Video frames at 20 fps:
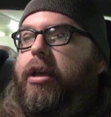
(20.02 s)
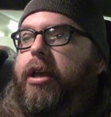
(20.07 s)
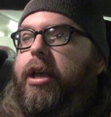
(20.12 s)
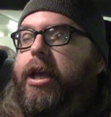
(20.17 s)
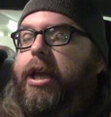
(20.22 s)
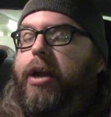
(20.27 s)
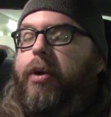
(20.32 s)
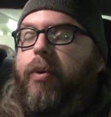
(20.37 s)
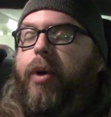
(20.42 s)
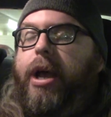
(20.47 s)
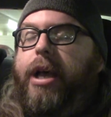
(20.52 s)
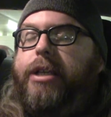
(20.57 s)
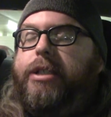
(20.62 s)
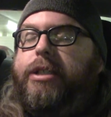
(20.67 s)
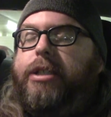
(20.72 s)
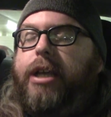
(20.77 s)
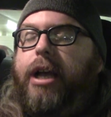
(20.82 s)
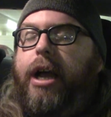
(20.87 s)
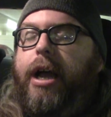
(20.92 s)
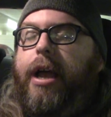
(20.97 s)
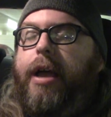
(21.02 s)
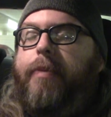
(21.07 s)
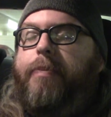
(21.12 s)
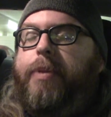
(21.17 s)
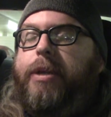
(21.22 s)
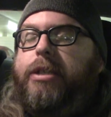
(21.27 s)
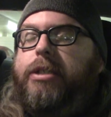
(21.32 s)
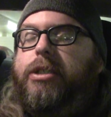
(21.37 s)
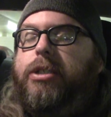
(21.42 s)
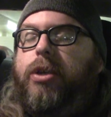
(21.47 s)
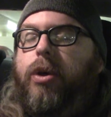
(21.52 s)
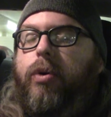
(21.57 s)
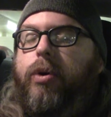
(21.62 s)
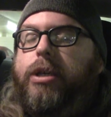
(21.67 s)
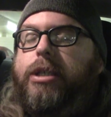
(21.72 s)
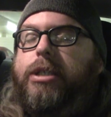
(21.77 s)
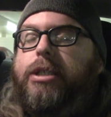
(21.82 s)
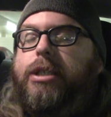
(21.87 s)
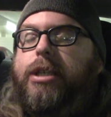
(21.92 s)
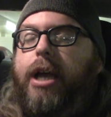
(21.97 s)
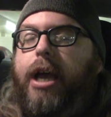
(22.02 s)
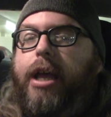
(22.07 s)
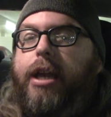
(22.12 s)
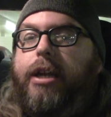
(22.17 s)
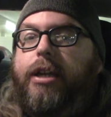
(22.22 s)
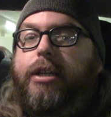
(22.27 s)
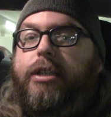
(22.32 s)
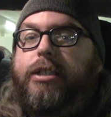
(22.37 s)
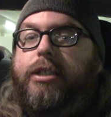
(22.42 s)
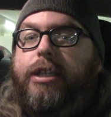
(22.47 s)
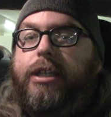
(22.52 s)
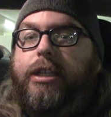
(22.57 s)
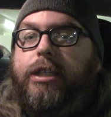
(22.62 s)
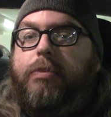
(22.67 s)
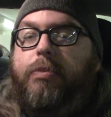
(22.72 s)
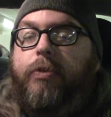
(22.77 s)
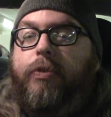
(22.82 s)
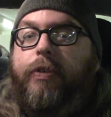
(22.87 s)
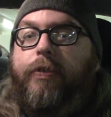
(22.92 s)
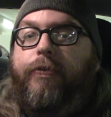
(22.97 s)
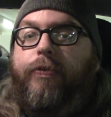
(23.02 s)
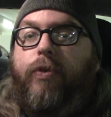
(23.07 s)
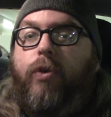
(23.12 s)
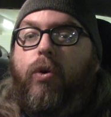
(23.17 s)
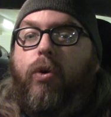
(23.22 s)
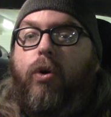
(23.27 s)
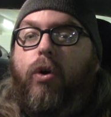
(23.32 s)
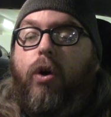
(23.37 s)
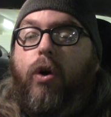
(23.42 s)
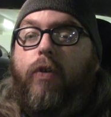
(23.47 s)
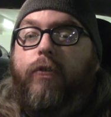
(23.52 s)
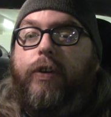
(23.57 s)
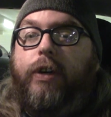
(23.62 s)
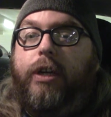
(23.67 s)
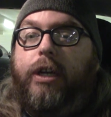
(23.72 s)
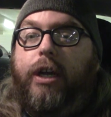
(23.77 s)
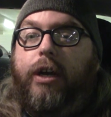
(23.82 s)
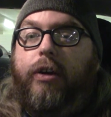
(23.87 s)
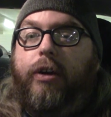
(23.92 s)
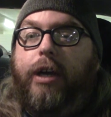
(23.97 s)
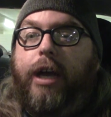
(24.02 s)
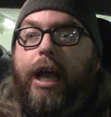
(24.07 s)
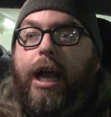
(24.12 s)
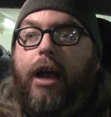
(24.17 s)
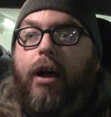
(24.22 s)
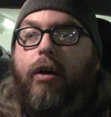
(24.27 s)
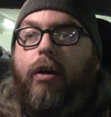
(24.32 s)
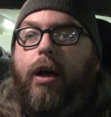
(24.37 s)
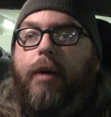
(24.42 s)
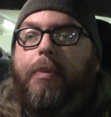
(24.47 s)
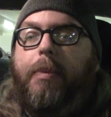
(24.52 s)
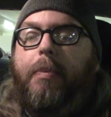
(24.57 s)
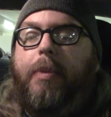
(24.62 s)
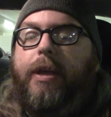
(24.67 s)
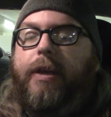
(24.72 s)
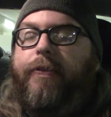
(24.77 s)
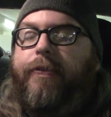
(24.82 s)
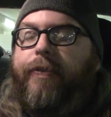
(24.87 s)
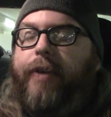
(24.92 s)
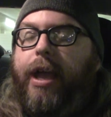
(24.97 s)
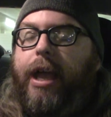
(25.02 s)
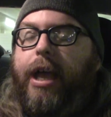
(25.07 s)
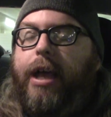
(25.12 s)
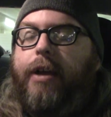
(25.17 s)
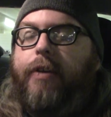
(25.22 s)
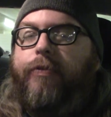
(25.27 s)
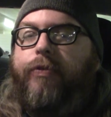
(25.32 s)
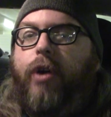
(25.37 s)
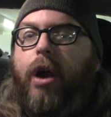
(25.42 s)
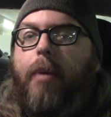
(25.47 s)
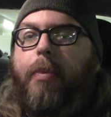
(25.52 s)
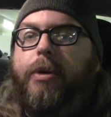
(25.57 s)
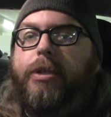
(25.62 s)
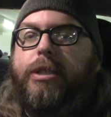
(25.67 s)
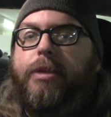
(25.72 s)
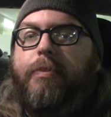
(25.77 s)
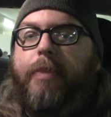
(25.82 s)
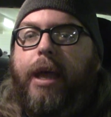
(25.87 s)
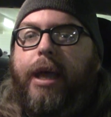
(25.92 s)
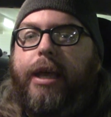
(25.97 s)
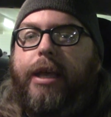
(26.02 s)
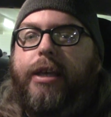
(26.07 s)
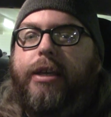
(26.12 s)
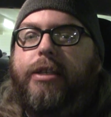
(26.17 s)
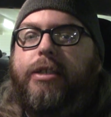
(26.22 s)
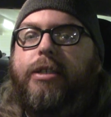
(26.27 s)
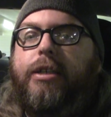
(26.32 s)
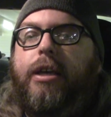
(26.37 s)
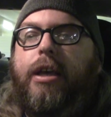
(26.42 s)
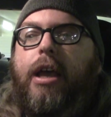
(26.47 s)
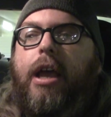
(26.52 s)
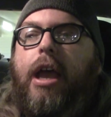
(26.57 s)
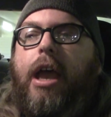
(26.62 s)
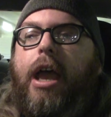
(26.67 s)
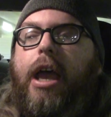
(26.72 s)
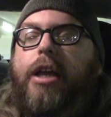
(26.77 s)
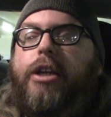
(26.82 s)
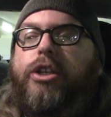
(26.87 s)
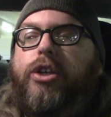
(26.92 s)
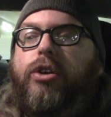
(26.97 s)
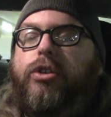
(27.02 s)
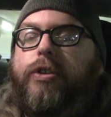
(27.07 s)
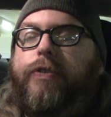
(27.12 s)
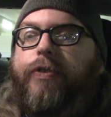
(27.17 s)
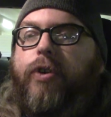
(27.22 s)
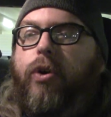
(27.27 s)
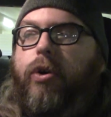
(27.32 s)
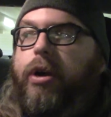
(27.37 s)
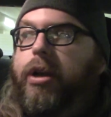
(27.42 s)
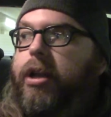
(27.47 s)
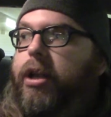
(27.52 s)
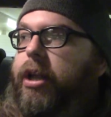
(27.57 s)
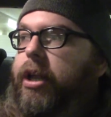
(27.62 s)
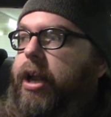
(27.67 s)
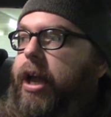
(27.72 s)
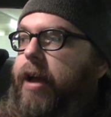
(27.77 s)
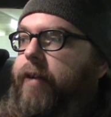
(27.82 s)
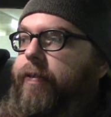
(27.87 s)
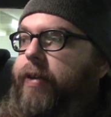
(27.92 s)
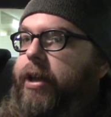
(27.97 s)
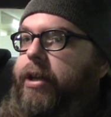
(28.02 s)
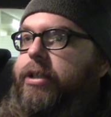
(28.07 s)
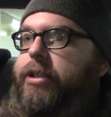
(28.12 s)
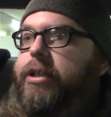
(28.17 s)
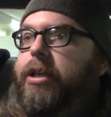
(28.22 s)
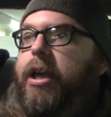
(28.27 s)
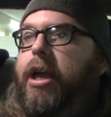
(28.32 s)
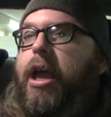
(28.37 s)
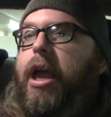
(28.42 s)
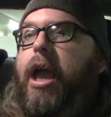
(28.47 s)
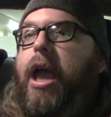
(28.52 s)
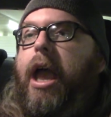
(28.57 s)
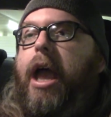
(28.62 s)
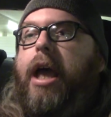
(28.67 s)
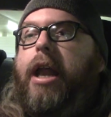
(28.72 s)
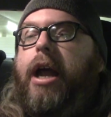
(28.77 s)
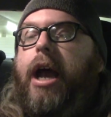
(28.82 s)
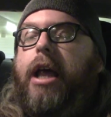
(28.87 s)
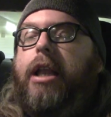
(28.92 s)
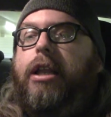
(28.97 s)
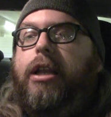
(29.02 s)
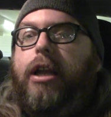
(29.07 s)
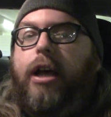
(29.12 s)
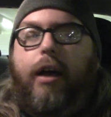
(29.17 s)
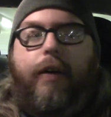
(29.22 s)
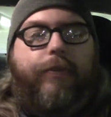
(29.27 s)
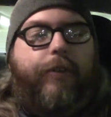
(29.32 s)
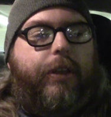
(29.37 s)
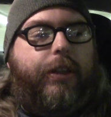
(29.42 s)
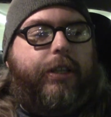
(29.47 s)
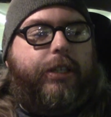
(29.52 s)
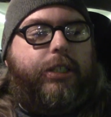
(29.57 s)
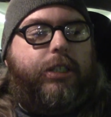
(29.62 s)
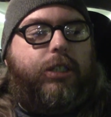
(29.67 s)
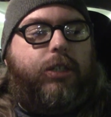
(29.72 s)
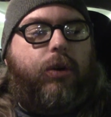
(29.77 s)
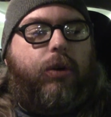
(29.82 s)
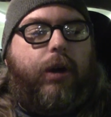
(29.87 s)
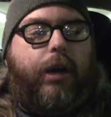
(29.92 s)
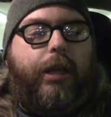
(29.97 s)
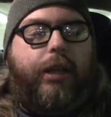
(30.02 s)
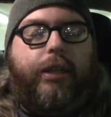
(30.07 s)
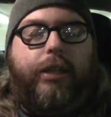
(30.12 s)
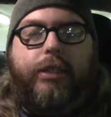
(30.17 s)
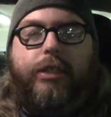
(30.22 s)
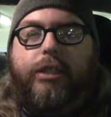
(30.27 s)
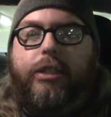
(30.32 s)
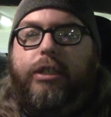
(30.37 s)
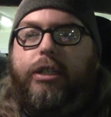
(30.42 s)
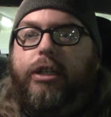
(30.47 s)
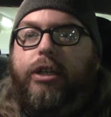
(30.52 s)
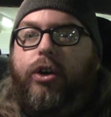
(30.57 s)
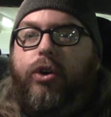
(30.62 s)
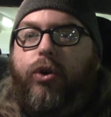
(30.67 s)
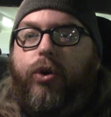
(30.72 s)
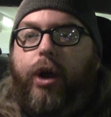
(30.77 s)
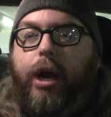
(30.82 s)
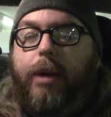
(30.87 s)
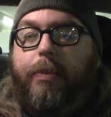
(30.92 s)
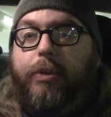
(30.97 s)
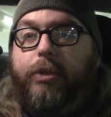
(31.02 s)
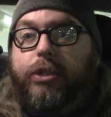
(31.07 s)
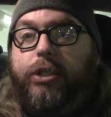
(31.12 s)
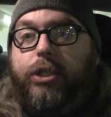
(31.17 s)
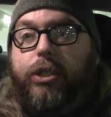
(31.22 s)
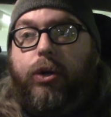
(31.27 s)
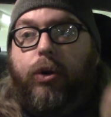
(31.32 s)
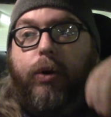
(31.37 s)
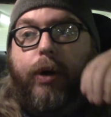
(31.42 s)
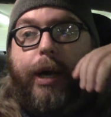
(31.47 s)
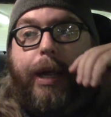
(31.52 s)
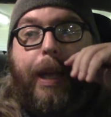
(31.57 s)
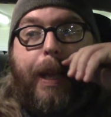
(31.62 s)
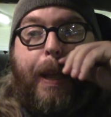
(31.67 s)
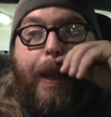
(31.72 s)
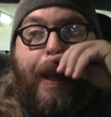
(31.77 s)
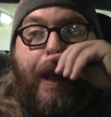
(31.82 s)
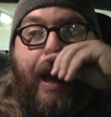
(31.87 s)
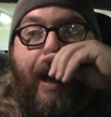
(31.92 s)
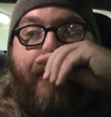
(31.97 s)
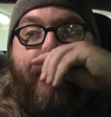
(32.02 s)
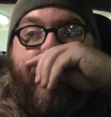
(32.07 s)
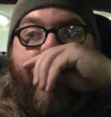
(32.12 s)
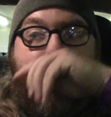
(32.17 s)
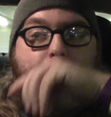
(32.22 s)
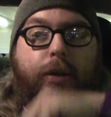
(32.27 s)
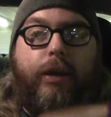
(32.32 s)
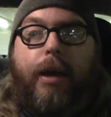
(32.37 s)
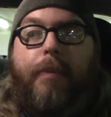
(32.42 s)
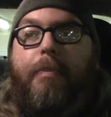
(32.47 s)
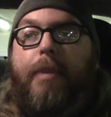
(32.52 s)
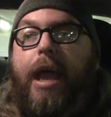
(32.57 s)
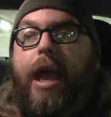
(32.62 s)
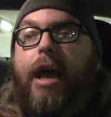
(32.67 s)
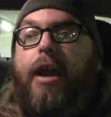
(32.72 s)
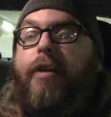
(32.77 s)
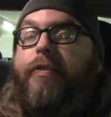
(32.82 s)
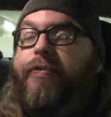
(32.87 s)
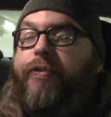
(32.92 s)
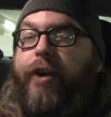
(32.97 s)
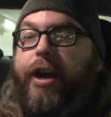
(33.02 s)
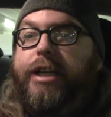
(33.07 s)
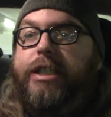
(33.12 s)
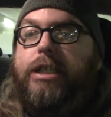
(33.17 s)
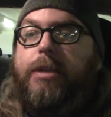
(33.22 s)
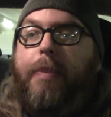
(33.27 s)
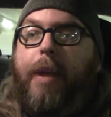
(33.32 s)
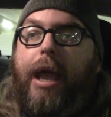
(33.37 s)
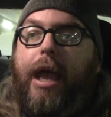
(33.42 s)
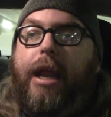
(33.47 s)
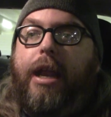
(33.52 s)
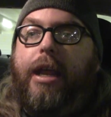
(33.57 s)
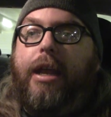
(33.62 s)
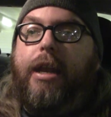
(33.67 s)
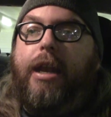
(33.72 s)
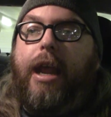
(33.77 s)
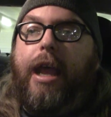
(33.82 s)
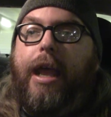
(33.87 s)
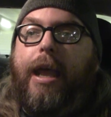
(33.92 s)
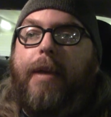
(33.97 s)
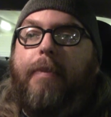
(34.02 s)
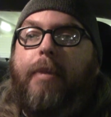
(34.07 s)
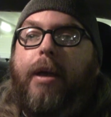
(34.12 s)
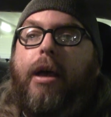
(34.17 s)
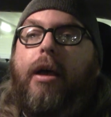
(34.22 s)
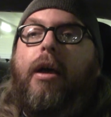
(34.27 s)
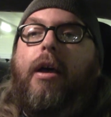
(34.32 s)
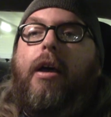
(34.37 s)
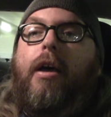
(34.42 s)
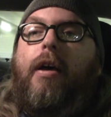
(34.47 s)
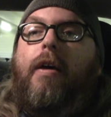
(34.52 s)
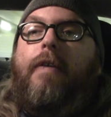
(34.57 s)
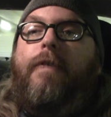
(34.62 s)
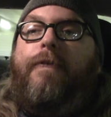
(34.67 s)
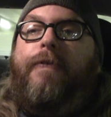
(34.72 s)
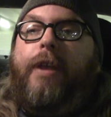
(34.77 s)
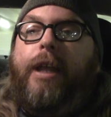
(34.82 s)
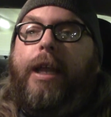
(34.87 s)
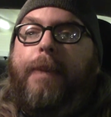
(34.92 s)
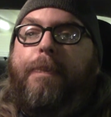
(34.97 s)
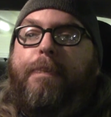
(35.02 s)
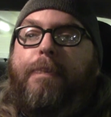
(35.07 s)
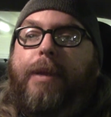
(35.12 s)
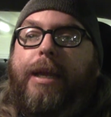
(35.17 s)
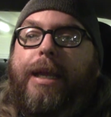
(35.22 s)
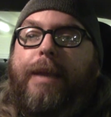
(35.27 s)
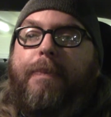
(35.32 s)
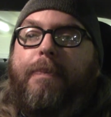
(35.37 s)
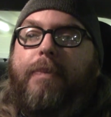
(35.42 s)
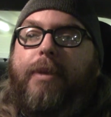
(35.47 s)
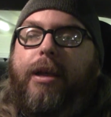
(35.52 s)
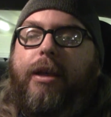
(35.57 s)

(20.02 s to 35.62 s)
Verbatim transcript: Anyways, I've been so excited to see this movie for over a year now. I'm a big fan of Robert Zemeckis and Joseph Gordon-Levitt, and I love this story. This is an incredible story about a man, a French man named Philippe,